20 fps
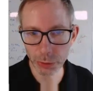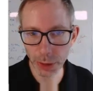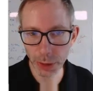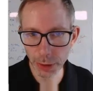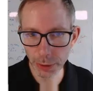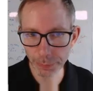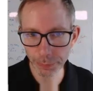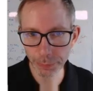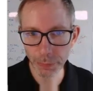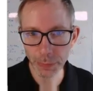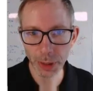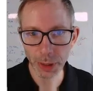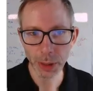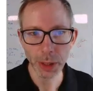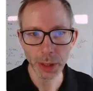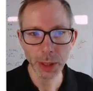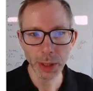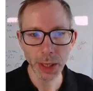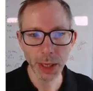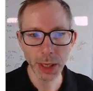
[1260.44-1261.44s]
rate.
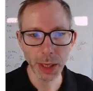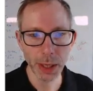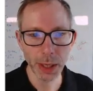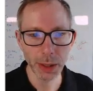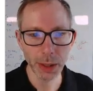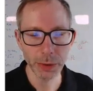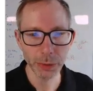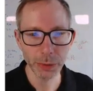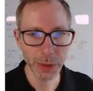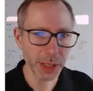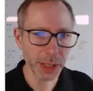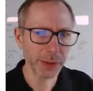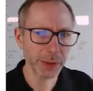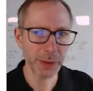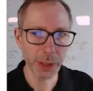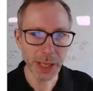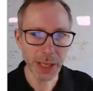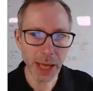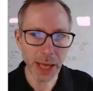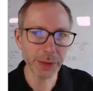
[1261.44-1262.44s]
And so that's
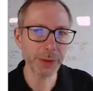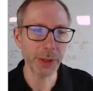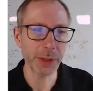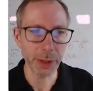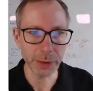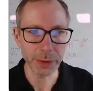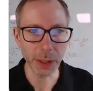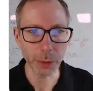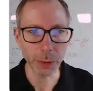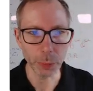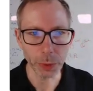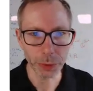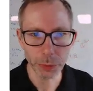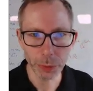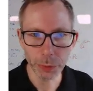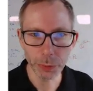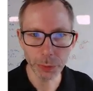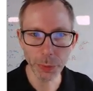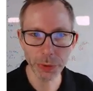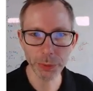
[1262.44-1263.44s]
the last thing that we'll
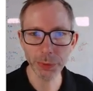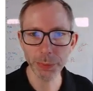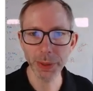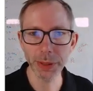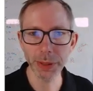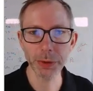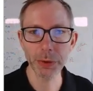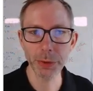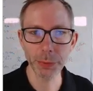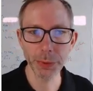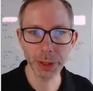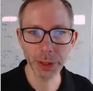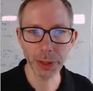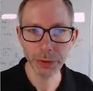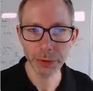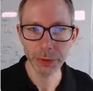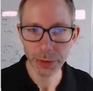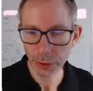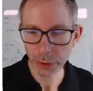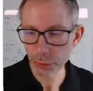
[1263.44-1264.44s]
do with respect to the real
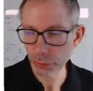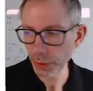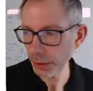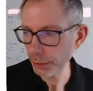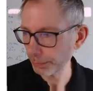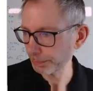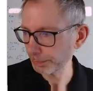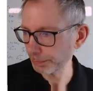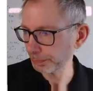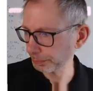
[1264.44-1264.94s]
exchange rate.